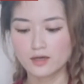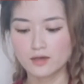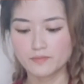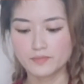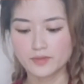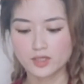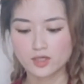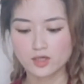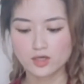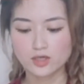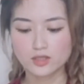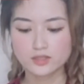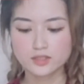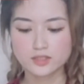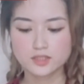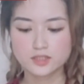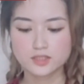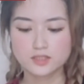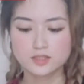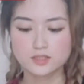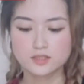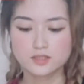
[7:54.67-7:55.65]

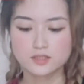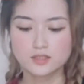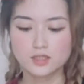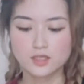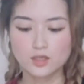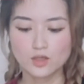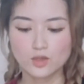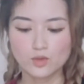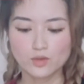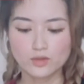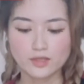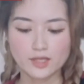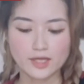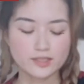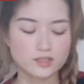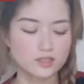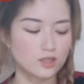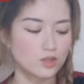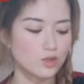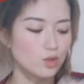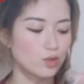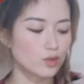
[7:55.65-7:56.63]
because the
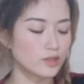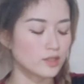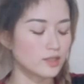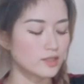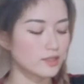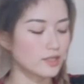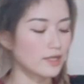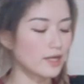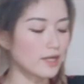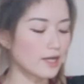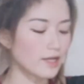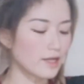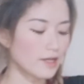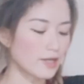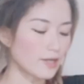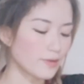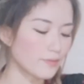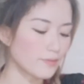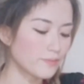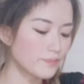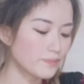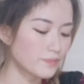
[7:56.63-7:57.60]
loner that I
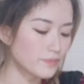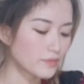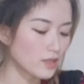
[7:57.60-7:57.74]
am,